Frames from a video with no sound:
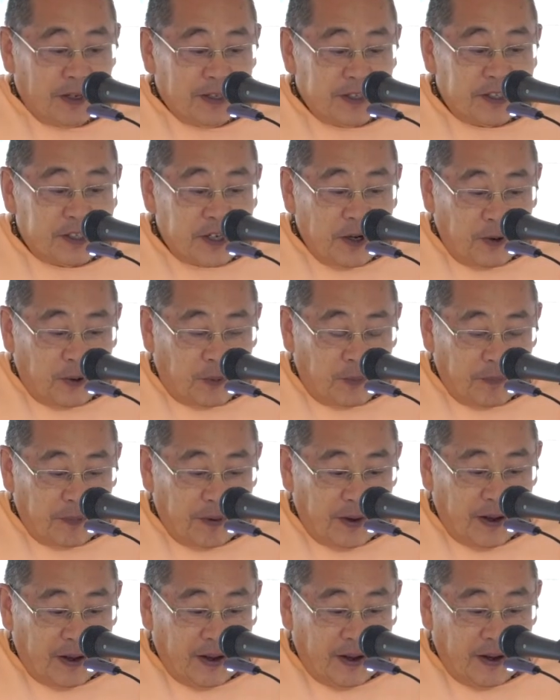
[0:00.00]
So,
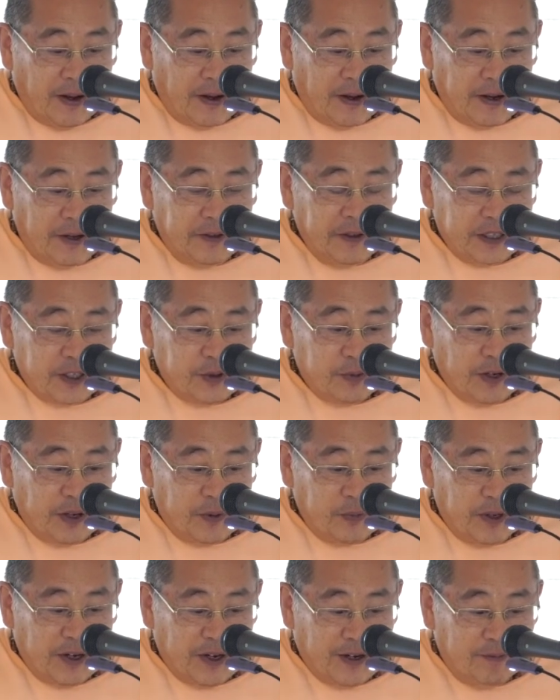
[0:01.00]
uh, in this
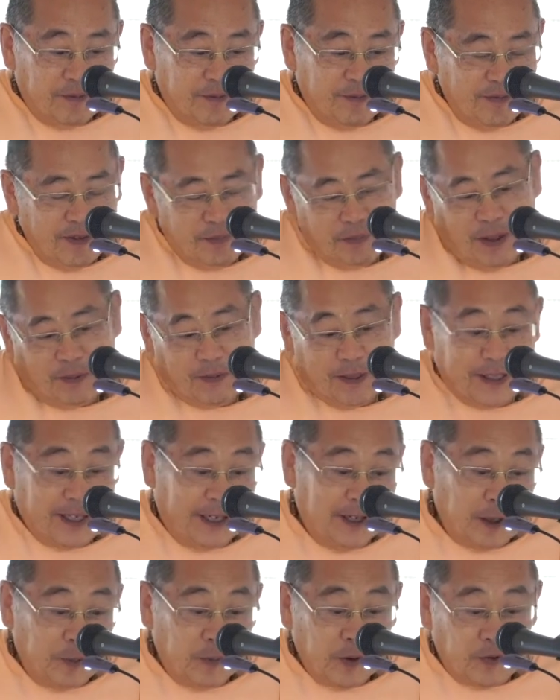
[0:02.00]
way, we have it's a
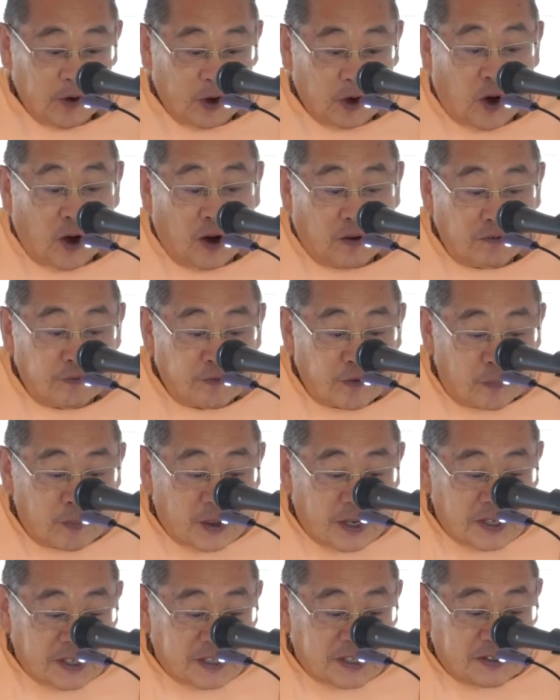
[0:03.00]
little bit of a
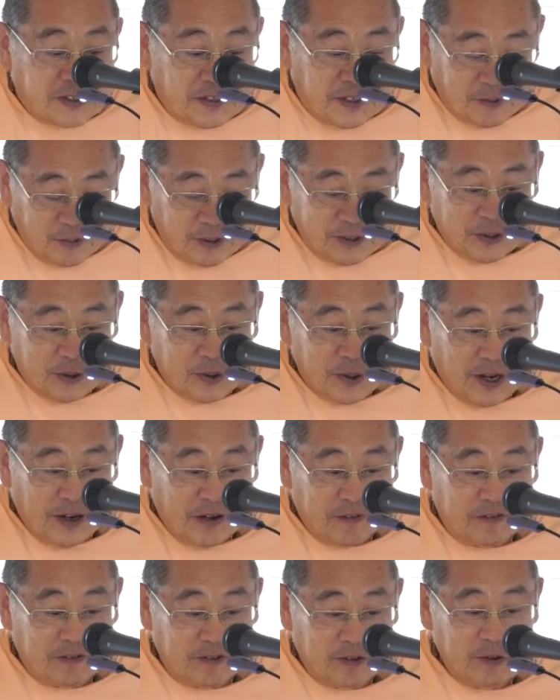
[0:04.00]
confirmation that we do
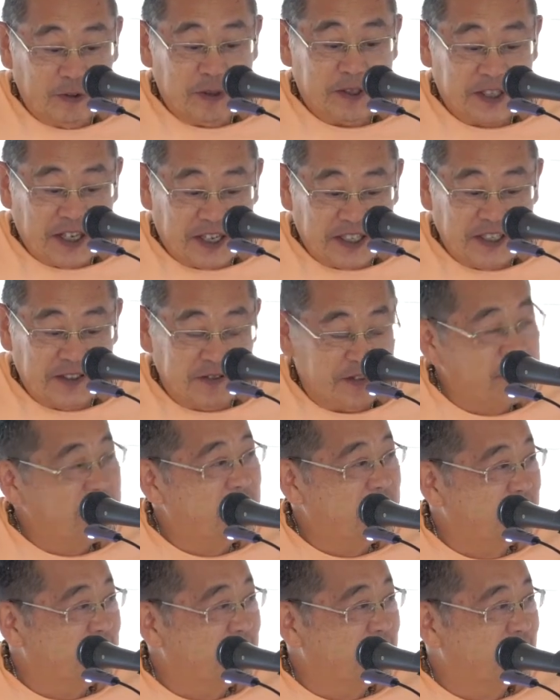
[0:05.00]
have two sets of
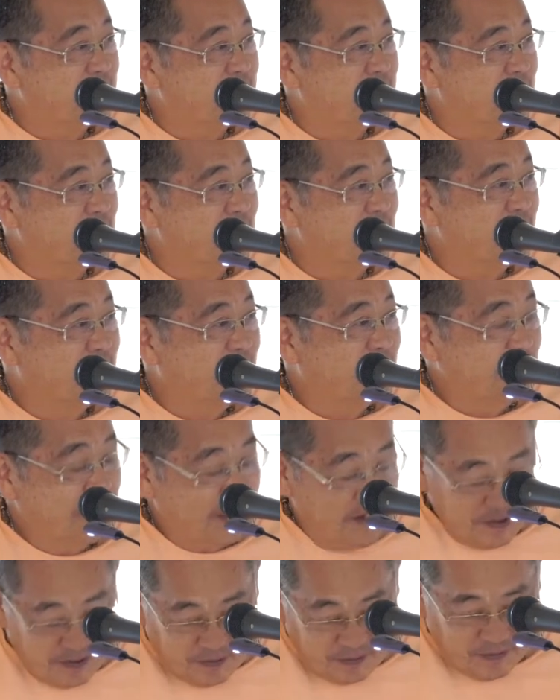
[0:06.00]
senses the
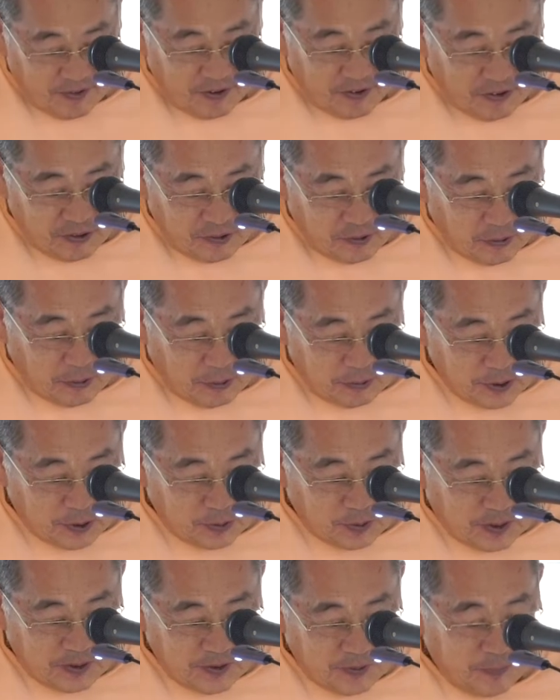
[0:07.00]
very
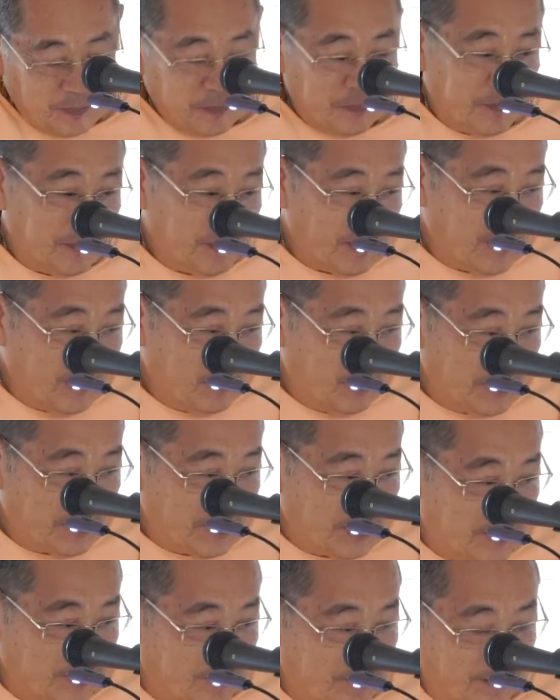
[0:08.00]
gross one,
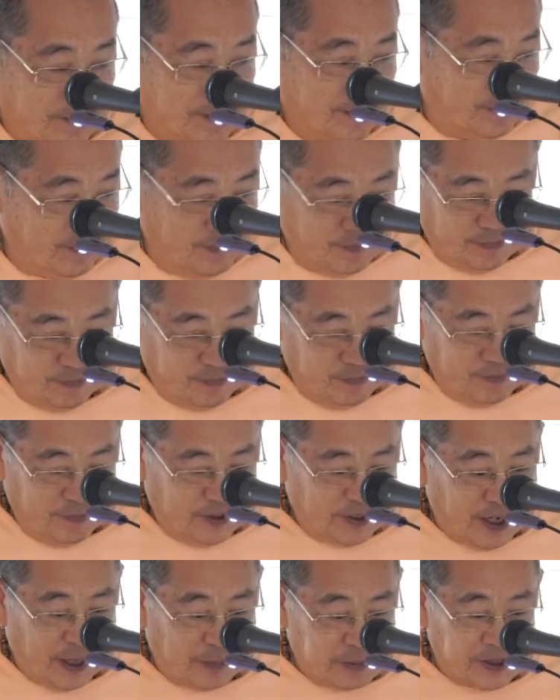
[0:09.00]
which
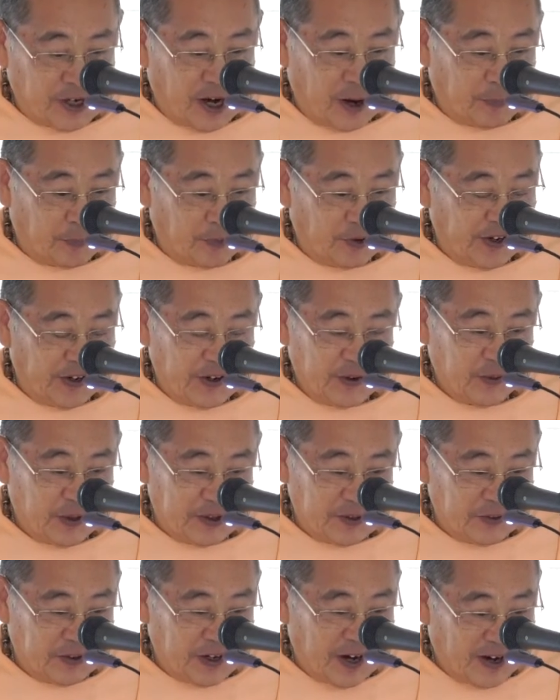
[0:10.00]
stops operating
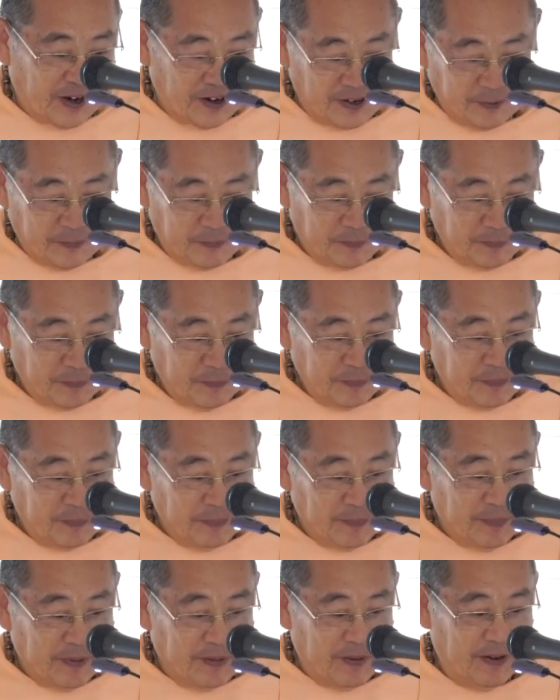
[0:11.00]
when you die,
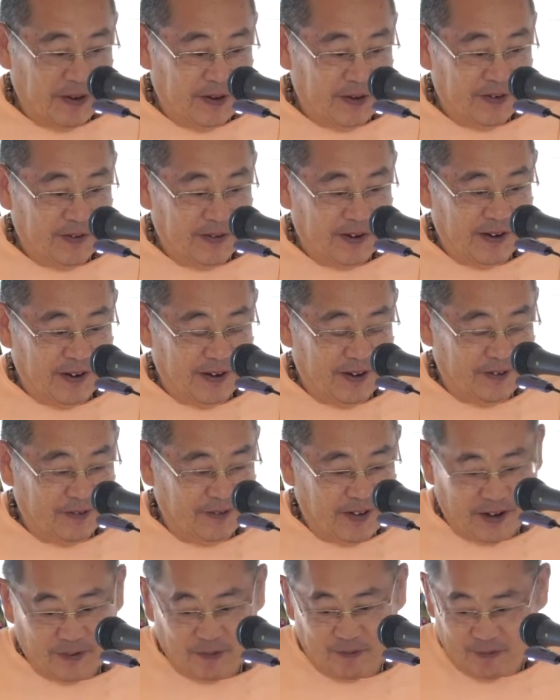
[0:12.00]

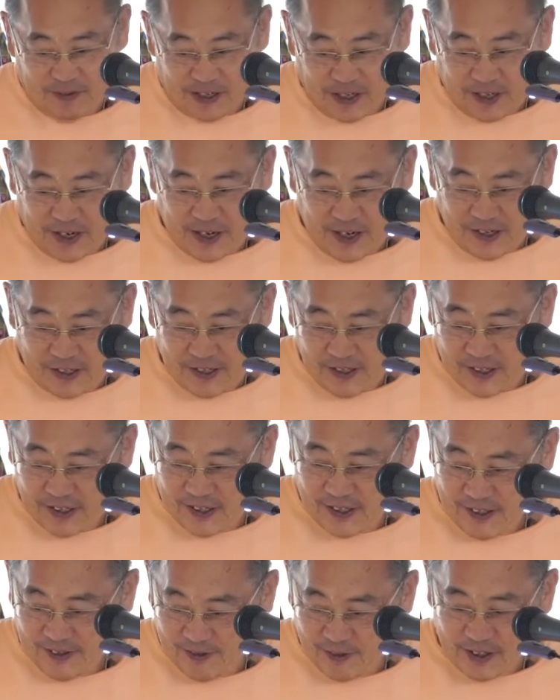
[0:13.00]
and then
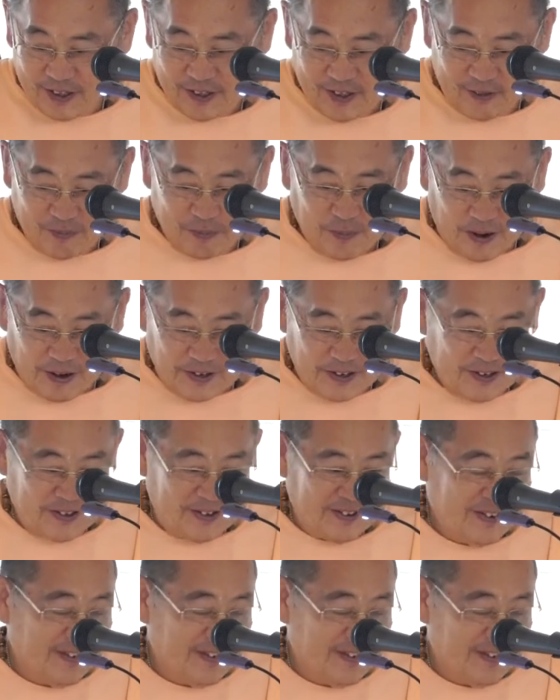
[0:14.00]
decays with the body